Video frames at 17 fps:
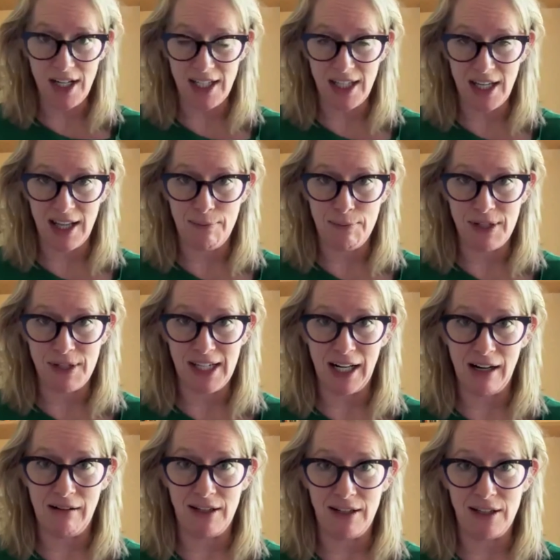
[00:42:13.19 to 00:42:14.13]
Is the
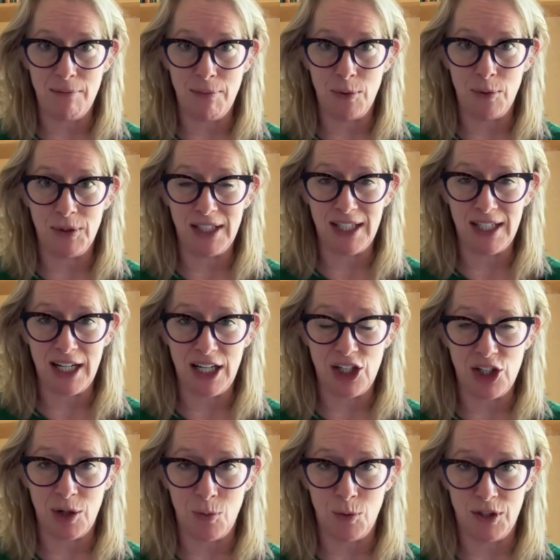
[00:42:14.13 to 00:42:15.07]
particular example was
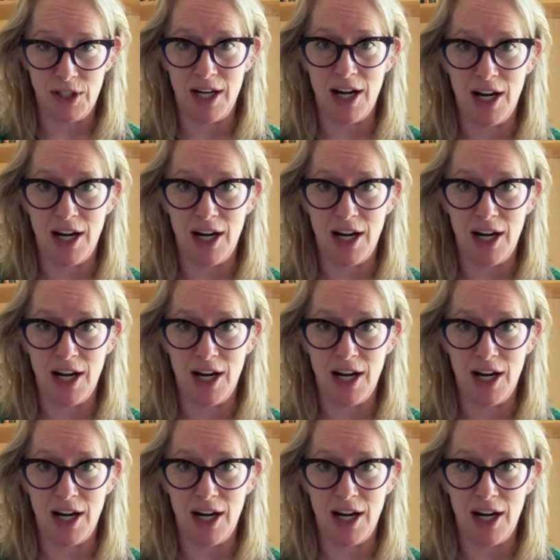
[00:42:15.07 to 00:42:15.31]
teaching, was it?